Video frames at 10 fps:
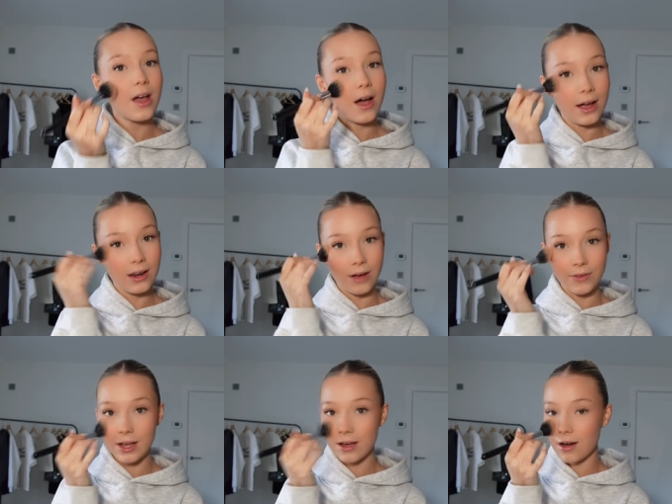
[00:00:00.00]
I love
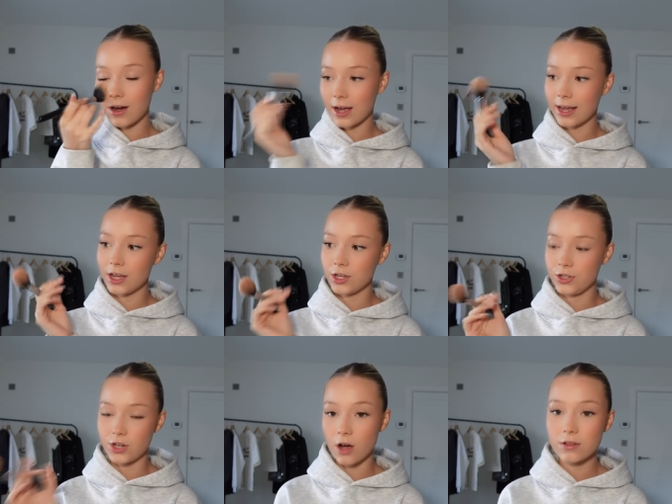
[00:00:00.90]
it. I
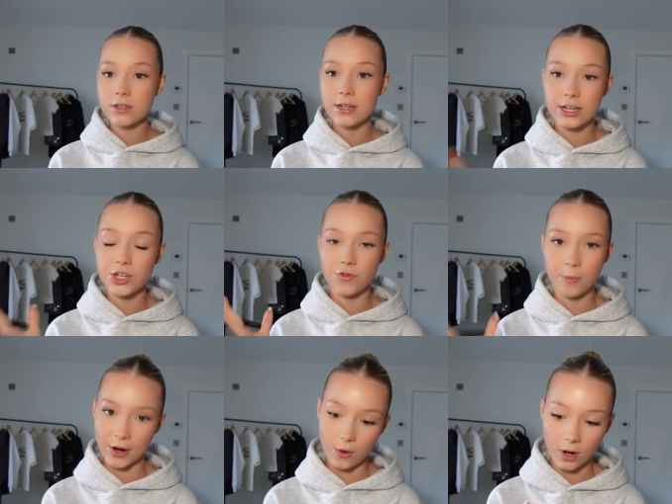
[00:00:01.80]
danced literally for
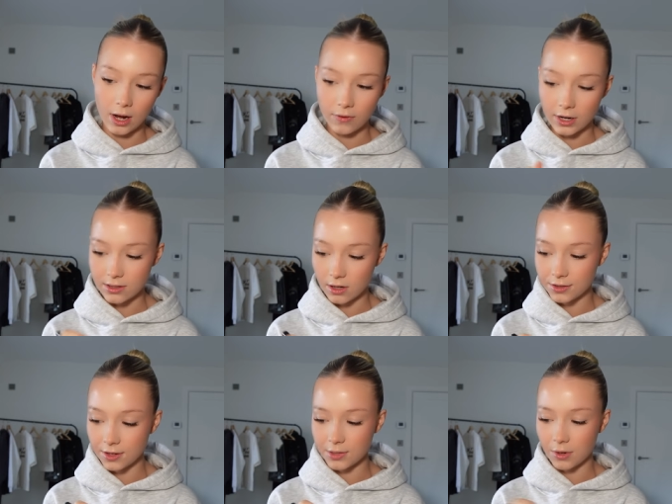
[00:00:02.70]
my whole life. I started
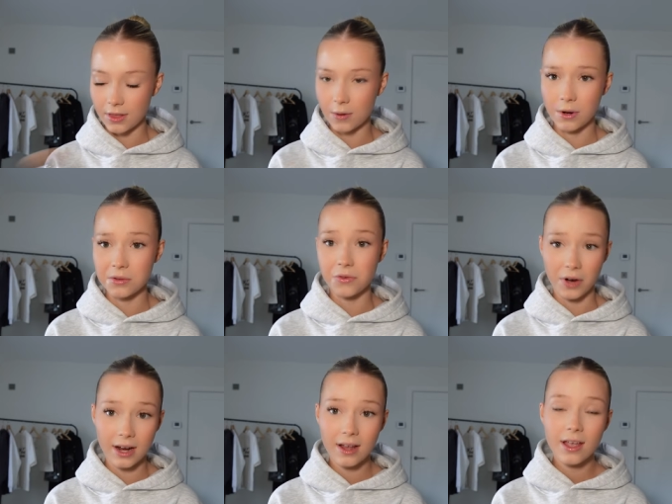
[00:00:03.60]
dancing when I think when I was
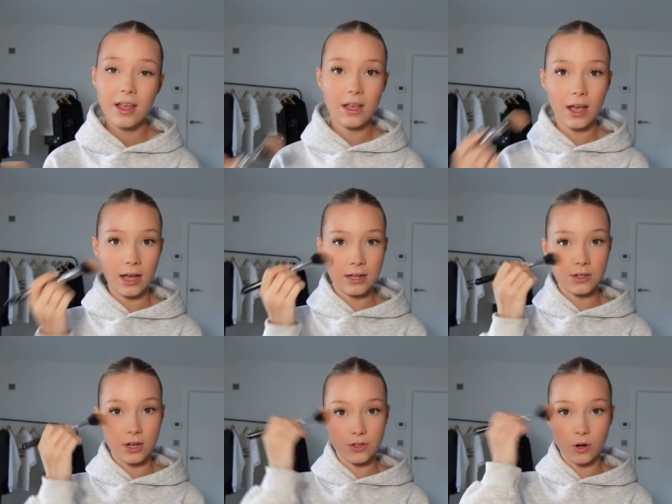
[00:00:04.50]
three and
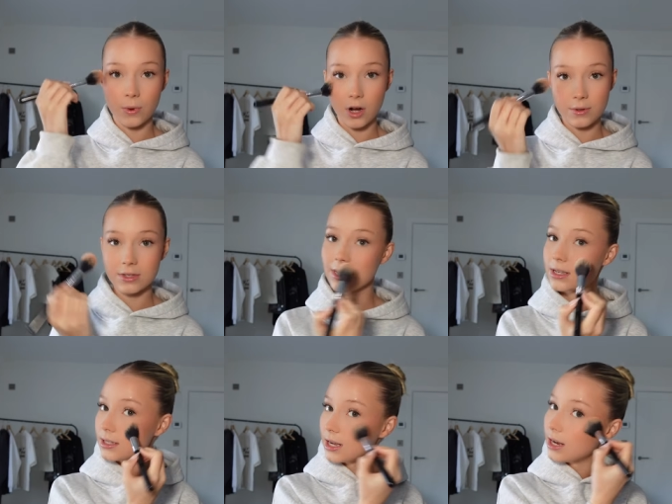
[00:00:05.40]
I stopped when I was
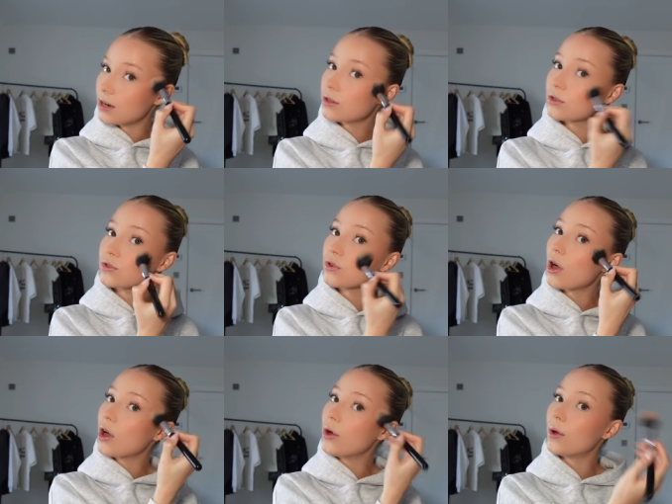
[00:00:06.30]
16.
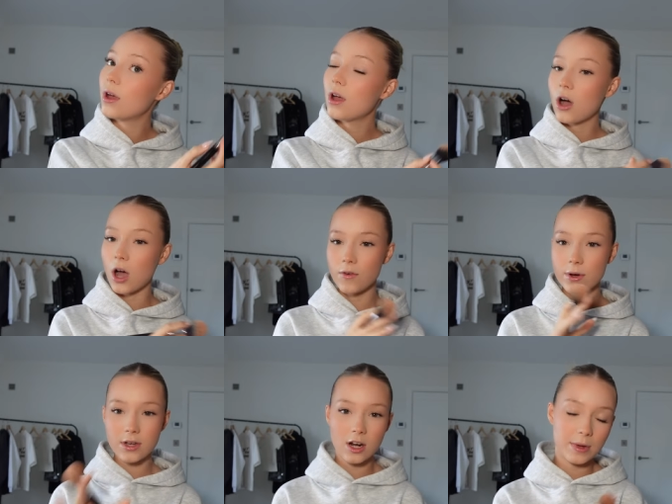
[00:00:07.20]
So I've
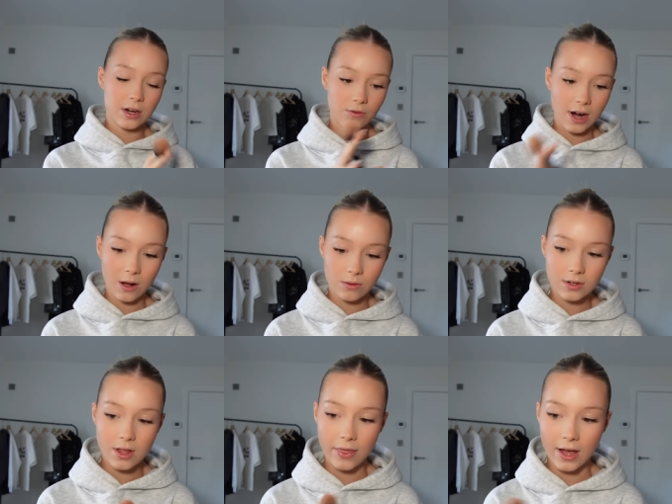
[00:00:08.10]
always kind of been
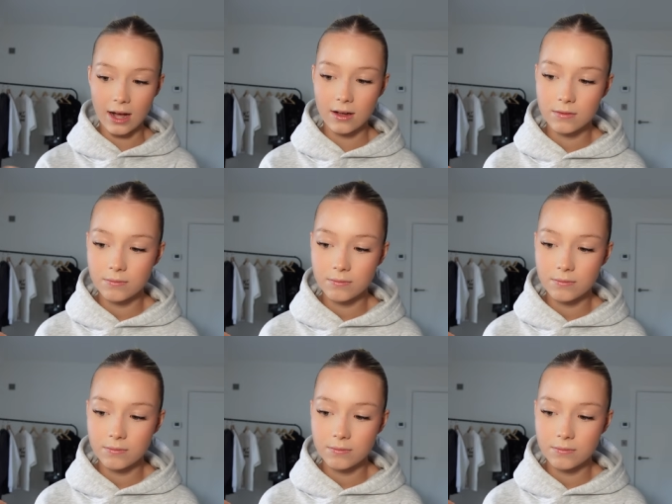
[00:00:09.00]
around that,